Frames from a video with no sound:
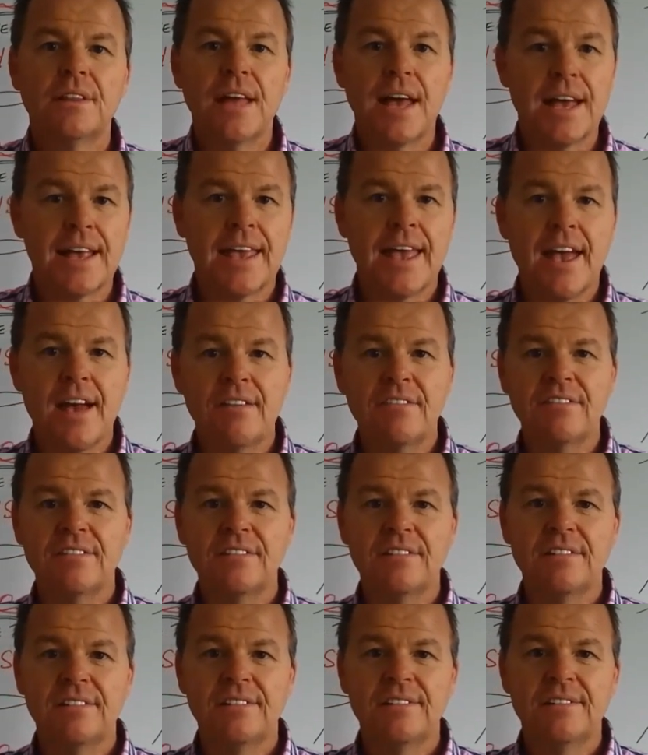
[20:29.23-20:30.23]
That account,
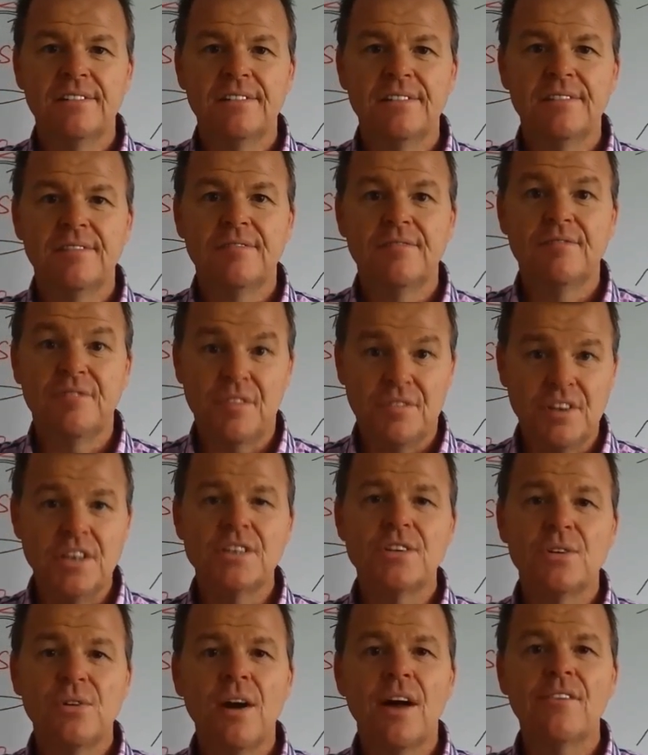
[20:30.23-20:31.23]

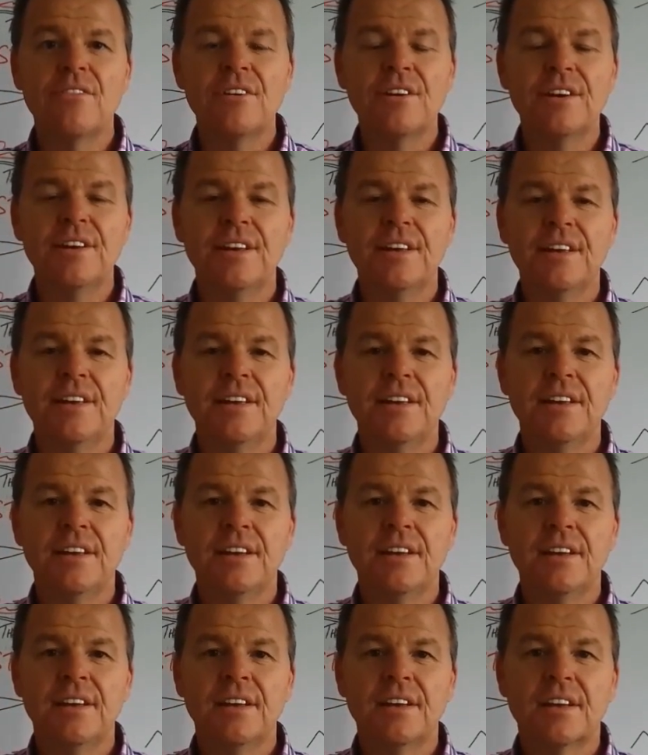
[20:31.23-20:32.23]
5,200.
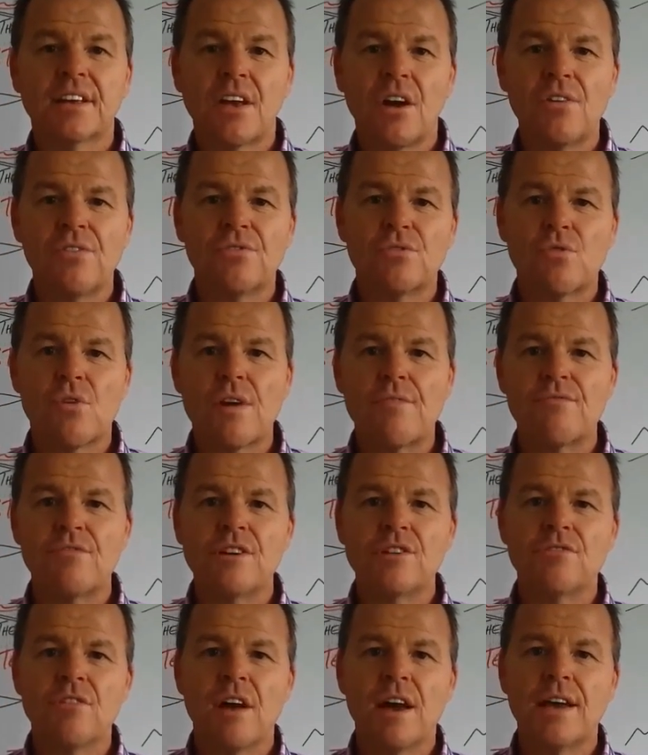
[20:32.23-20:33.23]
Go through
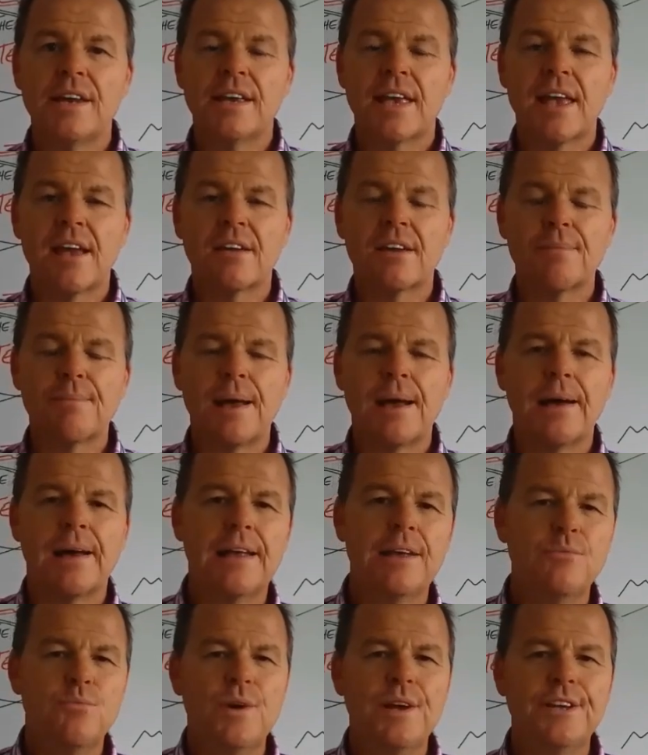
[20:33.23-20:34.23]
every trade. Count
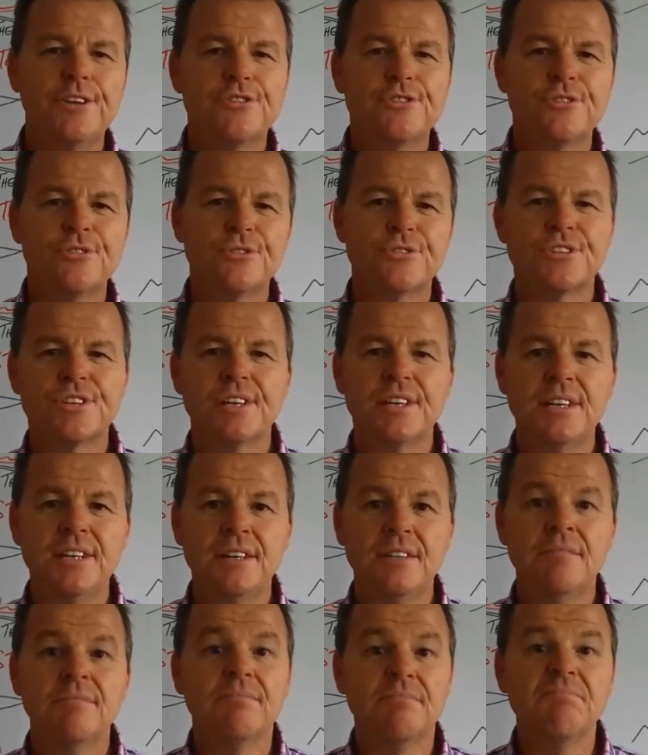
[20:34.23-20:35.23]
about 8 weeks, you'll
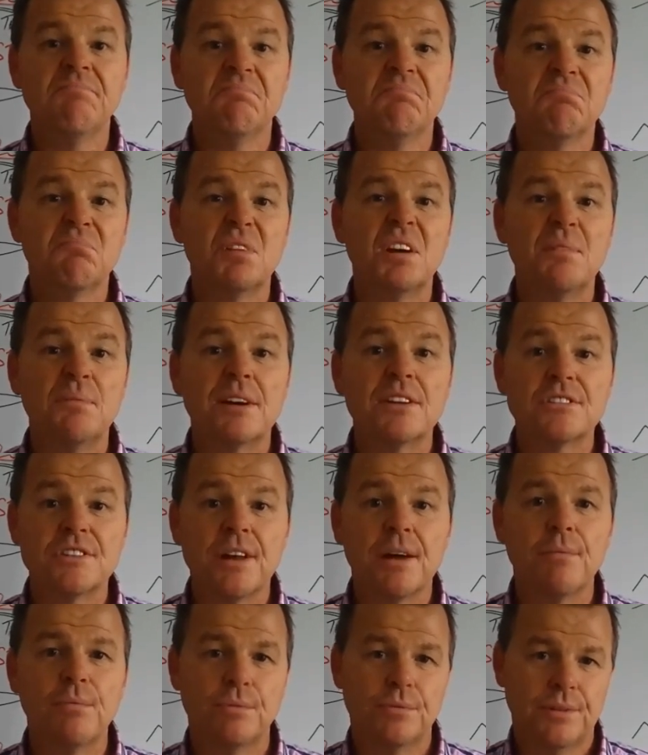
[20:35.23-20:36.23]
see pretty
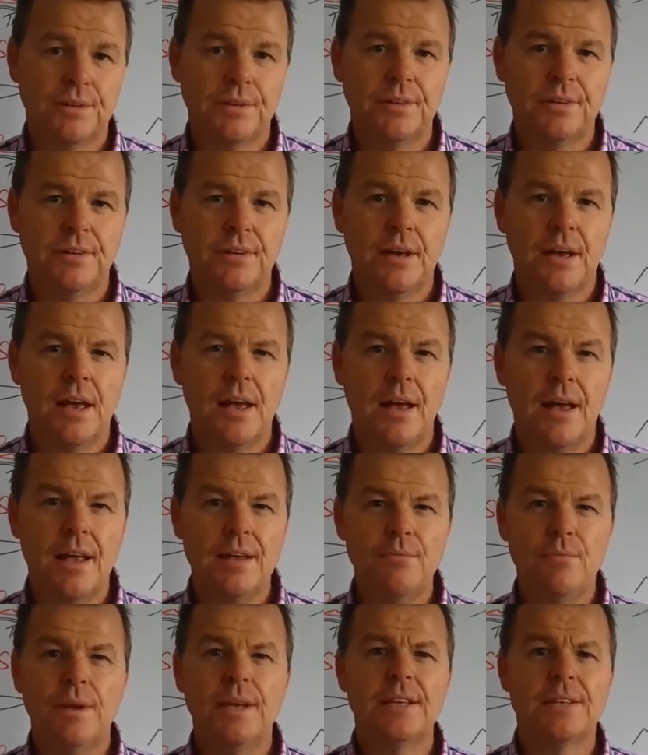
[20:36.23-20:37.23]
much doubled.
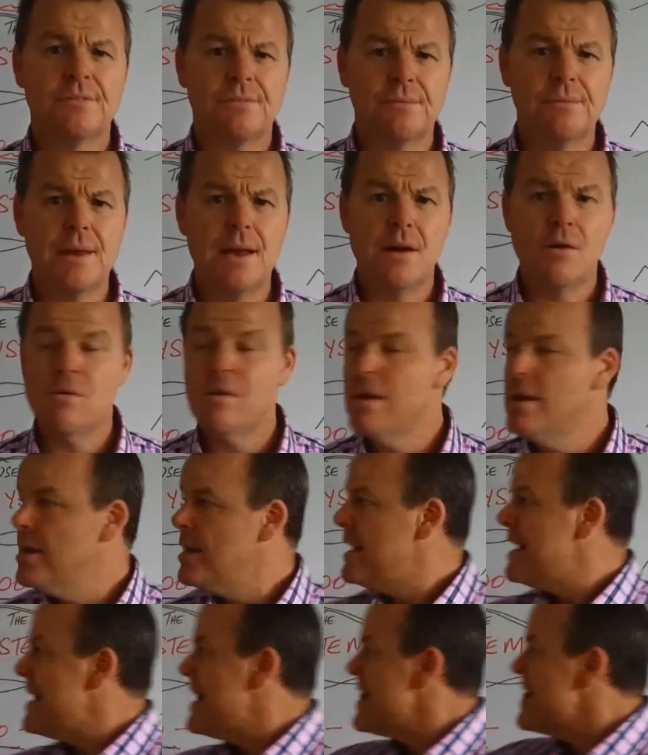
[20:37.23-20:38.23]
8 weeks from now.
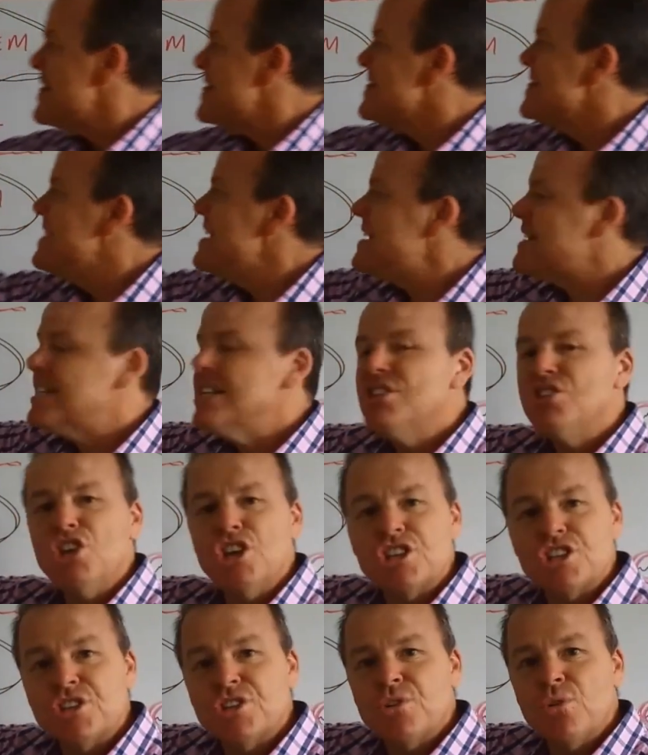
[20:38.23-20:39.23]
This is
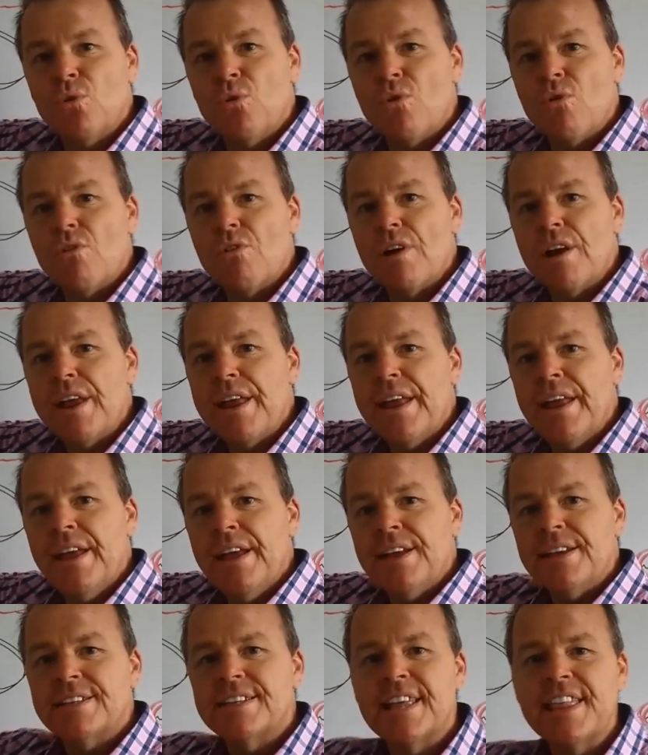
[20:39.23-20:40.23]
your story.
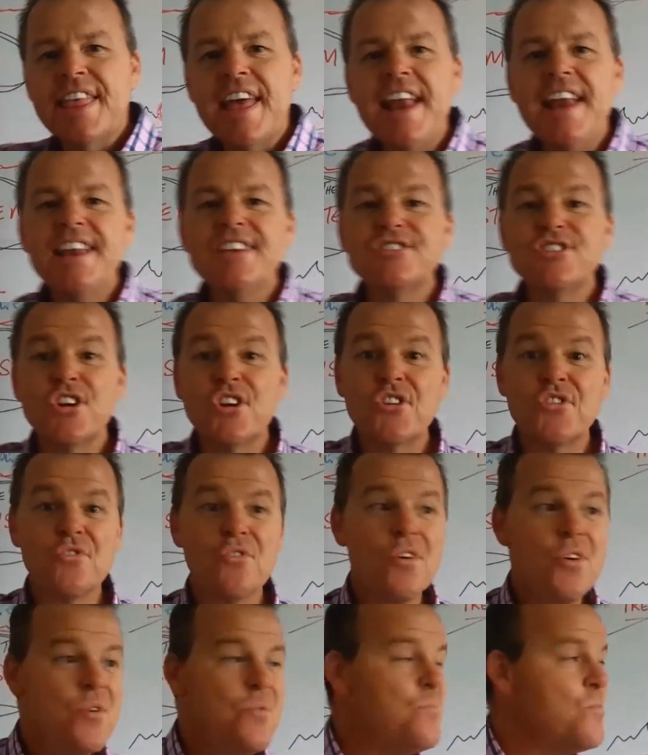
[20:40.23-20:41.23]
So then as a
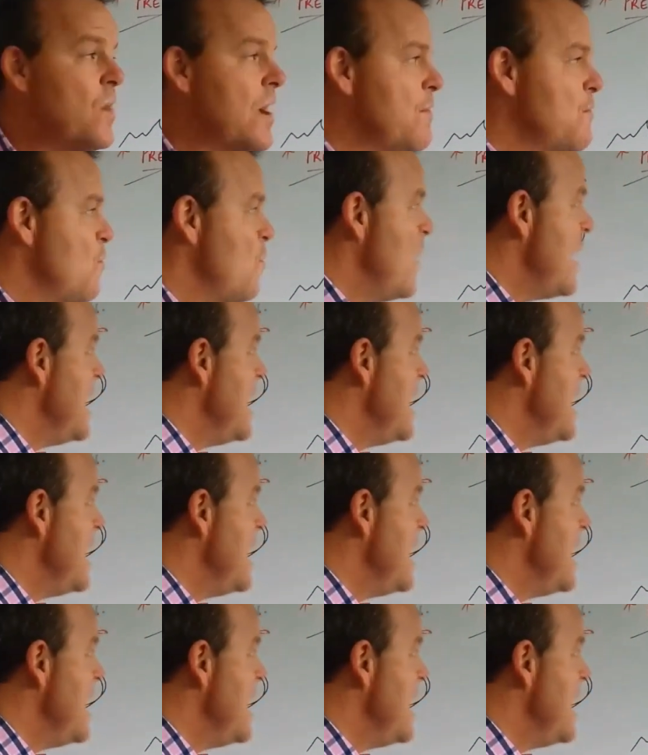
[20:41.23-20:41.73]
group, when